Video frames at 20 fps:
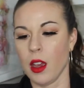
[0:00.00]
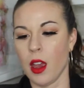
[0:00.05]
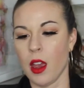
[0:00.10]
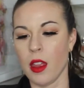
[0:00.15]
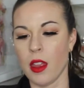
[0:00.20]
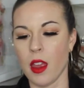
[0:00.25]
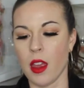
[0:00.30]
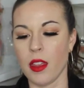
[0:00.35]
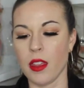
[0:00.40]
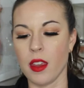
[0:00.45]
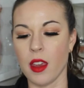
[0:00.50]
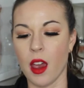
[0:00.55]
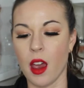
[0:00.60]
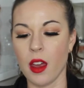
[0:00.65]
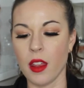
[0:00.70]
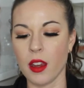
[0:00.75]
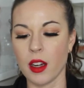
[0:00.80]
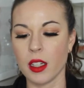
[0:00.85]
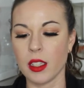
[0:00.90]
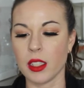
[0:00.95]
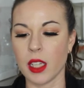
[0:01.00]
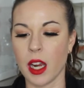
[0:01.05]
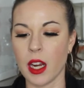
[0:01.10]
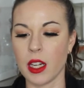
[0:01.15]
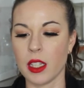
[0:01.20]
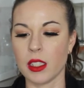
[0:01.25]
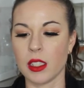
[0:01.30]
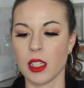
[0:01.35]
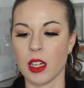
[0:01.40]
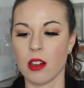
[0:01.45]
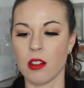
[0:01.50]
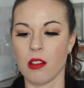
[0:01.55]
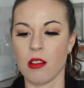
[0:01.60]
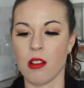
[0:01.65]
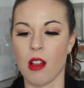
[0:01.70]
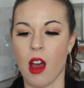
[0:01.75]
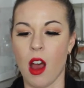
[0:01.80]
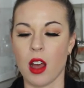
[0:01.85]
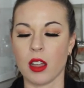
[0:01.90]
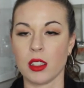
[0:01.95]
And then the other side is a
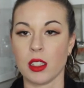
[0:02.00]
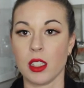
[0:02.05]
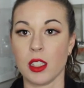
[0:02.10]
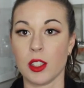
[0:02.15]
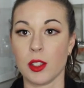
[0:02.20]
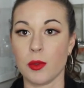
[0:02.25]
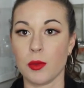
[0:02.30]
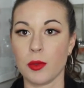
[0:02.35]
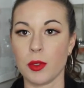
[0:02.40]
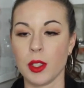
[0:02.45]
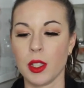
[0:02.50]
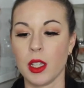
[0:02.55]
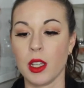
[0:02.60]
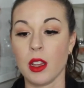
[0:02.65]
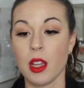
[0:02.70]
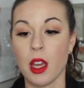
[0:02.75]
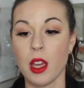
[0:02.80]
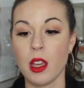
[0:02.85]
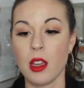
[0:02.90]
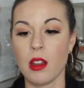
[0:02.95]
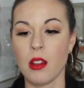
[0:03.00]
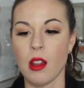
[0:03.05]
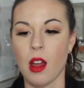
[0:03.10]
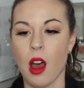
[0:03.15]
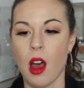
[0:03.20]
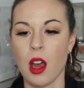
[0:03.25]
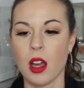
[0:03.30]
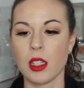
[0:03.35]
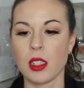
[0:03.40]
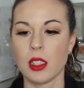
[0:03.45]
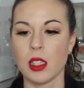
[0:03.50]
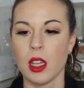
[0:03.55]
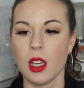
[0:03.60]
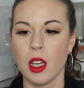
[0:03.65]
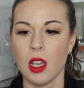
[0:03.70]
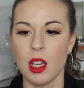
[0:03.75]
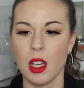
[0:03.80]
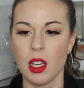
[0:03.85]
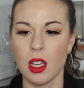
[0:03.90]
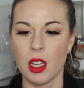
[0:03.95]
gloss, and it's a really light gloss.
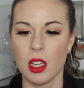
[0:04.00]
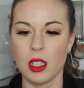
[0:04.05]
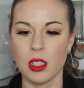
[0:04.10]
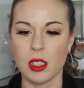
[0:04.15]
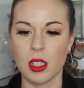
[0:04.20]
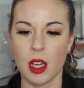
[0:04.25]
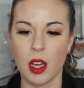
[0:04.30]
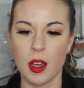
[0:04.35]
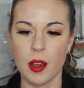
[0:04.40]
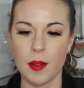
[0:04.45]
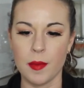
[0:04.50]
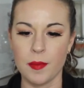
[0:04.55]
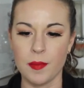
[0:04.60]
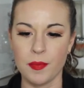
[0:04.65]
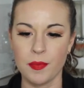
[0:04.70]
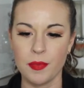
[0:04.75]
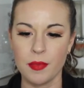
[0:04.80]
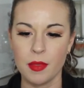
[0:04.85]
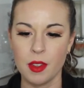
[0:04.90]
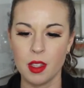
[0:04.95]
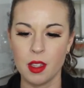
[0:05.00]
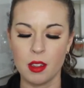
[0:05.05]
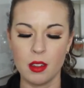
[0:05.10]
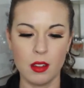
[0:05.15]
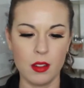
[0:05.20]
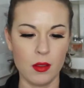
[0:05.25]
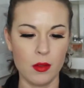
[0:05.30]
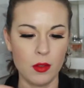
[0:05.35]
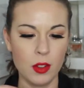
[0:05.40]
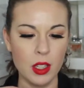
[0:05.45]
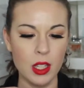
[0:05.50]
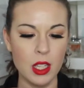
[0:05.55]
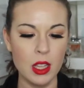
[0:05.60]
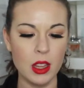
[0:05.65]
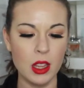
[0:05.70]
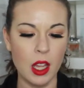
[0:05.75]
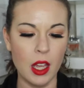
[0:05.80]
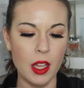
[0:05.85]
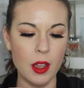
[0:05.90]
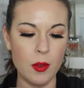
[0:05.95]
It's really
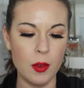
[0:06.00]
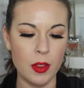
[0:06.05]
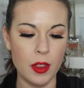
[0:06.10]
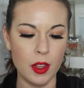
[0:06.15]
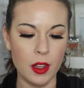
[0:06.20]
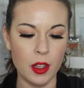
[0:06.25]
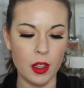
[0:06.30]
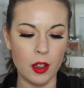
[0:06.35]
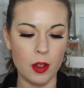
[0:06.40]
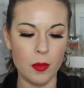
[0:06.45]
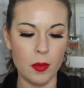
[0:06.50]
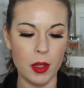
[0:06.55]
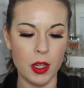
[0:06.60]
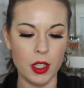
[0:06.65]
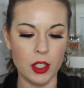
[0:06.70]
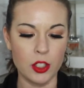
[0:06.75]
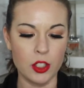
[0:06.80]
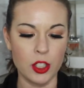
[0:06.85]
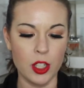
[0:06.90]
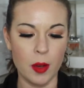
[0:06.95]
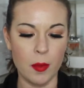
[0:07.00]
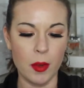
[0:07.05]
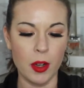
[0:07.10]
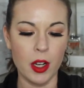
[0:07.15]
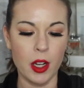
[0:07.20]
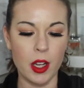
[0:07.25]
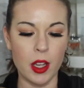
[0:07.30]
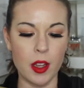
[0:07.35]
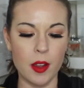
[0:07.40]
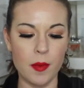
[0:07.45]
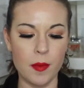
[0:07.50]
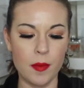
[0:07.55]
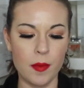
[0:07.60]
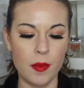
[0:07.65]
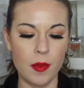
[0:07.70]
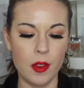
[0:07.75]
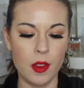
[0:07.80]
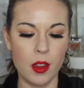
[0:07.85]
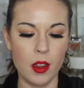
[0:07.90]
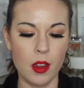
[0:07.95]
light with a little bit of shimmer in it.
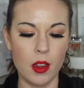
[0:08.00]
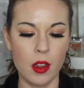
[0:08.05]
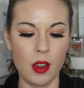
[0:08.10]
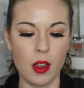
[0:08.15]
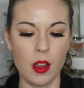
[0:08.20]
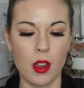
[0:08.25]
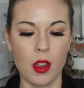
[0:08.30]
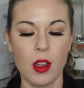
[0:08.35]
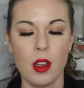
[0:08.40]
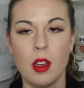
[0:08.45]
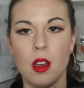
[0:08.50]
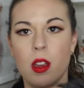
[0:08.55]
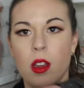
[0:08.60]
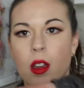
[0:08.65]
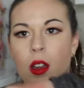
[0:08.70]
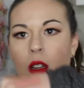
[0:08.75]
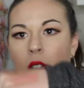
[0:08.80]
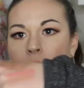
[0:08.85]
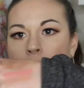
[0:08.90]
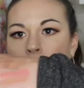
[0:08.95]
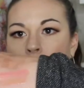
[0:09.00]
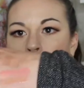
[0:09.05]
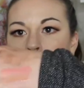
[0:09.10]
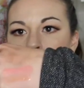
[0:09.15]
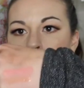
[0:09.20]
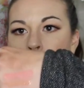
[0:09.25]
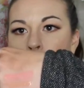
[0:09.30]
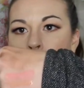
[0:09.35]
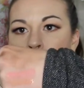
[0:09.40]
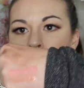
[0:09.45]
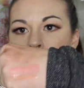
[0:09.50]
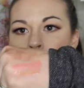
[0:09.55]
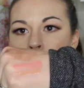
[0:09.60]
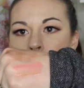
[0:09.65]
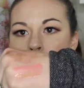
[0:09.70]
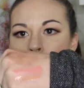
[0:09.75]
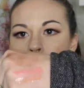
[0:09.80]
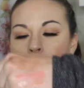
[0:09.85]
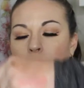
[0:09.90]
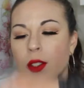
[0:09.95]
And so they're meant to
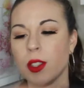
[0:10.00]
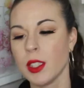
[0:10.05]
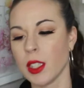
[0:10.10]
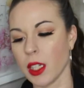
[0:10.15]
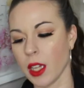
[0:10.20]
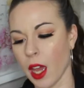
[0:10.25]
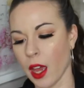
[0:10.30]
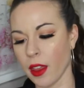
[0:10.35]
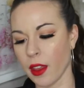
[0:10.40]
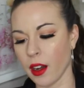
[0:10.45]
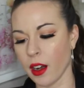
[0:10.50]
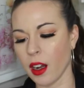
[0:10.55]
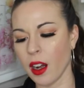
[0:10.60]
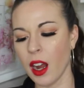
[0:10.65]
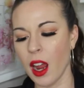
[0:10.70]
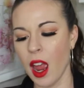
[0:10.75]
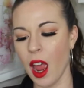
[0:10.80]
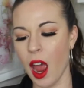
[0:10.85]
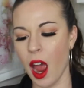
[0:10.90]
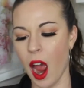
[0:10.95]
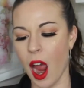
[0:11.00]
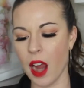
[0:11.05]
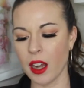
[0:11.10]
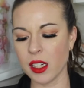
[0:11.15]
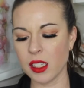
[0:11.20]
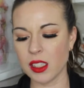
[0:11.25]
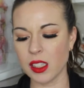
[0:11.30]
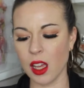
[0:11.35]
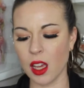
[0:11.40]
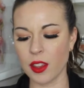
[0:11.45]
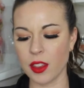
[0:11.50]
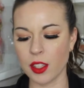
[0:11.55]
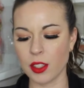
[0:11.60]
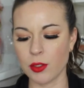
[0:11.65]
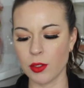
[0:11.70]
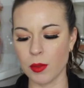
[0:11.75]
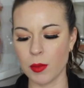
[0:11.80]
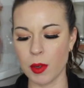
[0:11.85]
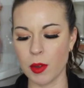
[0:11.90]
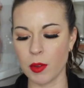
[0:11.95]
be used together. I just thought
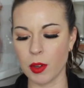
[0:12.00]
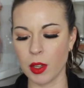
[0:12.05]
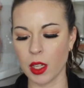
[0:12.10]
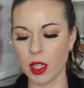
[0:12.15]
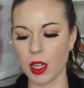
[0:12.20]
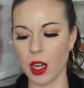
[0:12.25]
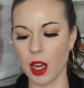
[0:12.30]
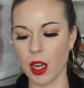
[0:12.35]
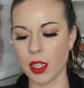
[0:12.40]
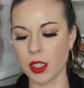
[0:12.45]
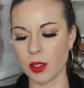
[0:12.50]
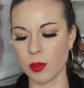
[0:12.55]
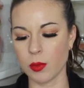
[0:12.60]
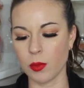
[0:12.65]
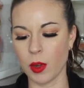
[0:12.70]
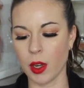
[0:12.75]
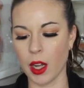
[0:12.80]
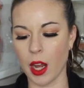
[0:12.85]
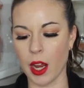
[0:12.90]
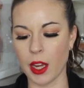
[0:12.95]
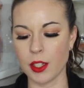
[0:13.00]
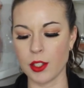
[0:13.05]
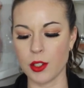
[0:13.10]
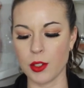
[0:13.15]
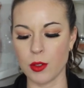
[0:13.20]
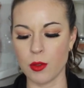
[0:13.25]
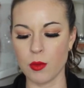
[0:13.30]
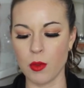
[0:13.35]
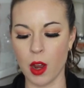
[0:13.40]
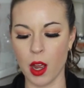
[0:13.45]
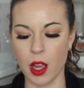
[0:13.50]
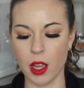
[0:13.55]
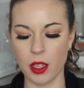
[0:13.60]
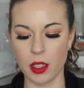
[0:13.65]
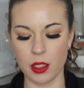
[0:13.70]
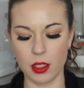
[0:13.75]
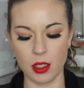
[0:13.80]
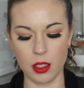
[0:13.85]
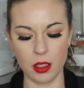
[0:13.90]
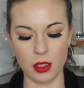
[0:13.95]
this would be really nice when I do
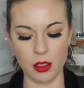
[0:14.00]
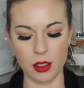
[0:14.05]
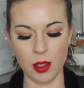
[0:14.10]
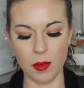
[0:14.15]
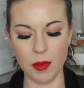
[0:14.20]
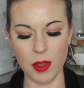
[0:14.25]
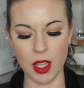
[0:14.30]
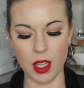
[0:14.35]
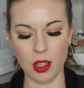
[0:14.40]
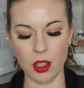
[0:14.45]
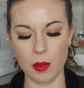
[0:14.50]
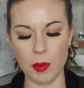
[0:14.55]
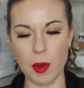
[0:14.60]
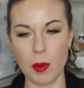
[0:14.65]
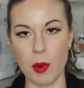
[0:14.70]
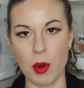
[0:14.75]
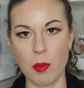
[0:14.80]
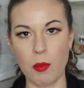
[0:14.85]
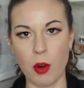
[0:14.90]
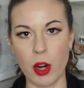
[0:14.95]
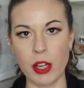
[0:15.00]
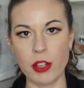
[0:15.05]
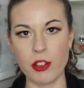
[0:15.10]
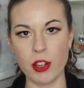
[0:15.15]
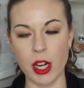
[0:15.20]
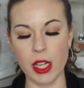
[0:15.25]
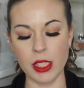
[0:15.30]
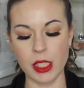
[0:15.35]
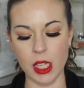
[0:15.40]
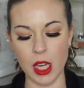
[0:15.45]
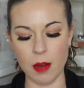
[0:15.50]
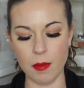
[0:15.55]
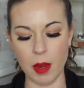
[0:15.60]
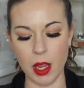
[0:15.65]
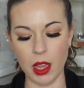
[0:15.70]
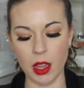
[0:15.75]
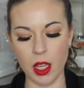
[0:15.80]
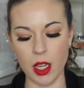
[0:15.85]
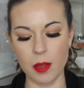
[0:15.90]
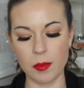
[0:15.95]
want something a little bit more moisturizing on
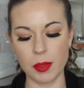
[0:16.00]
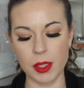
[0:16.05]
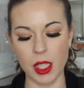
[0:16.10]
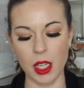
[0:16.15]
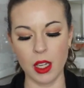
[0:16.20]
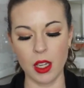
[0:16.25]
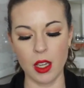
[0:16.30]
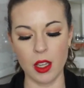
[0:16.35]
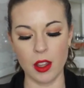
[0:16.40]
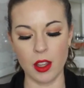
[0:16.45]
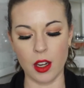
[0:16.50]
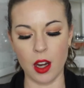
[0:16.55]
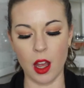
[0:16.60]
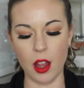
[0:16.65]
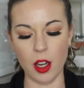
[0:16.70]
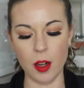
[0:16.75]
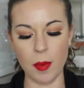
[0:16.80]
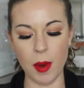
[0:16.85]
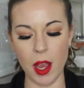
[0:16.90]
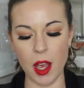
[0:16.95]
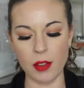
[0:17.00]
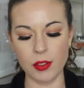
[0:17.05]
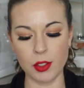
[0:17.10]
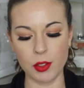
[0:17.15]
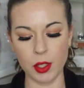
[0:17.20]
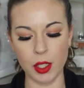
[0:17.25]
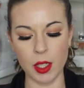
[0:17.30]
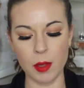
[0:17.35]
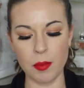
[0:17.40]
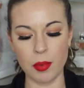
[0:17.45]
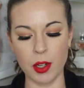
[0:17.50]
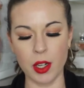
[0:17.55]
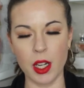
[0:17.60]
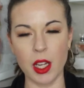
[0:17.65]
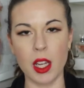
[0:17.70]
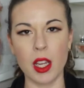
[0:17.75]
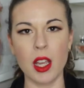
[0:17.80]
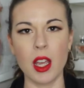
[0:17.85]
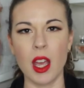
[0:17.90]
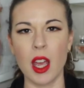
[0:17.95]
my lips. The color payoff's really
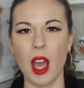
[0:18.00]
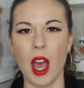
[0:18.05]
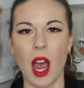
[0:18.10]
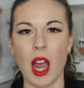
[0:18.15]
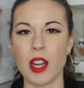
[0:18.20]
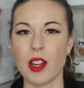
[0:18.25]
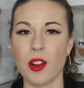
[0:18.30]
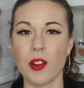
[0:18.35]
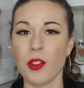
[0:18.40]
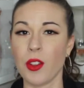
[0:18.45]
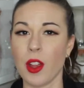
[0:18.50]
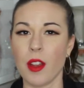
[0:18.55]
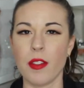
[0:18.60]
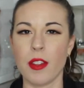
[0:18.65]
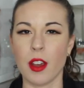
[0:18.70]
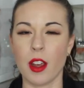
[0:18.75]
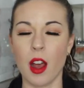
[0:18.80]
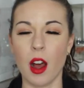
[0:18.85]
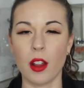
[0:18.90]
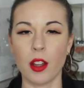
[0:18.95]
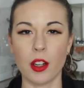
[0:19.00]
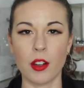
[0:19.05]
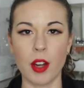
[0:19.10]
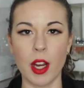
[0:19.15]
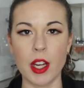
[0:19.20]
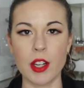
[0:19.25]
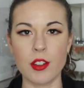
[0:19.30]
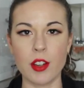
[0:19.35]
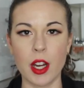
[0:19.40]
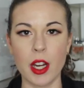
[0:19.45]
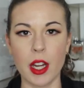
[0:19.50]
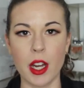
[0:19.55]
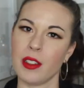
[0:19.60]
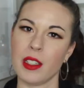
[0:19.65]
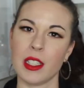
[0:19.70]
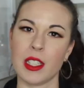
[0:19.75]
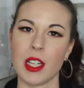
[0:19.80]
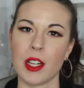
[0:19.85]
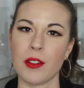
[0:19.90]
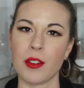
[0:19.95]
pretty. I don't love the color range right now.
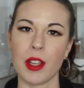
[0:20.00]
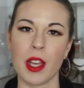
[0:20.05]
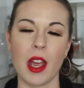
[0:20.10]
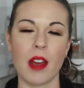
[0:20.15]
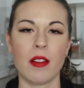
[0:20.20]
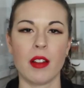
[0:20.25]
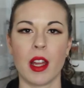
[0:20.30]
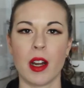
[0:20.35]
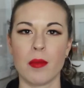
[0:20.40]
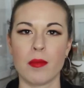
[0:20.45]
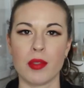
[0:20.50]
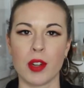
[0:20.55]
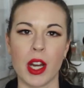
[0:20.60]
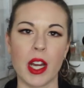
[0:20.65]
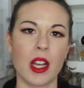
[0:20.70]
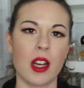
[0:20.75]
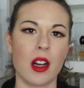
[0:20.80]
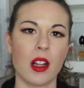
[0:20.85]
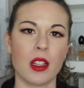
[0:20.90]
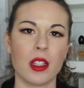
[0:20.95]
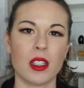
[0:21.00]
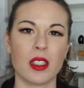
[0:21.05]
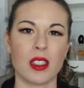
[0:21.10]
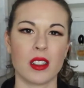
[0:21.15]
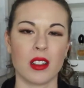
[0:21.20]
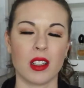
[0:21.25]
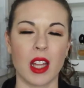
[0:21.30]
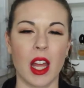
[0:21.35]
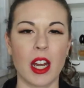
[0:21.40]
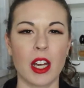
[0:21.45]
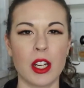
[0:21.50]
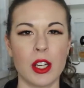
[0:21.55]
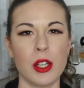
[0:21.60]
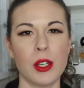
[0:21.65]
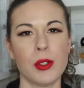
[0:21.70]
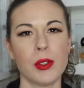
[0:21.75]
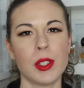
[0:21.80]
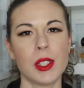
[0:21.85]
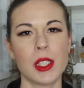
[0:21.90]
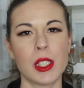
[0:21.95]
It didn't really have a lot of bright colors or a lot of
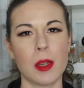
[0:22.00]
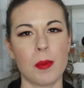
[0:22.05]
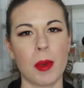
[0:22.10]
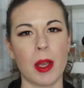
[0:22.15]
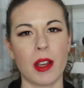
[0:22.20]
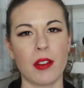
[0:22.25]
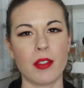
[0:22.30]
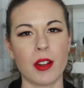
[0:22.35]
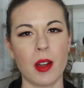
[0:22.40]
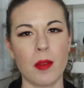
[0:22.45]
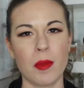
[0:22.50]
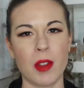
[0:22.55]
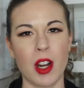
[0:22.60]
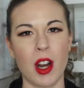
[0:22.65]
nudes to pick from.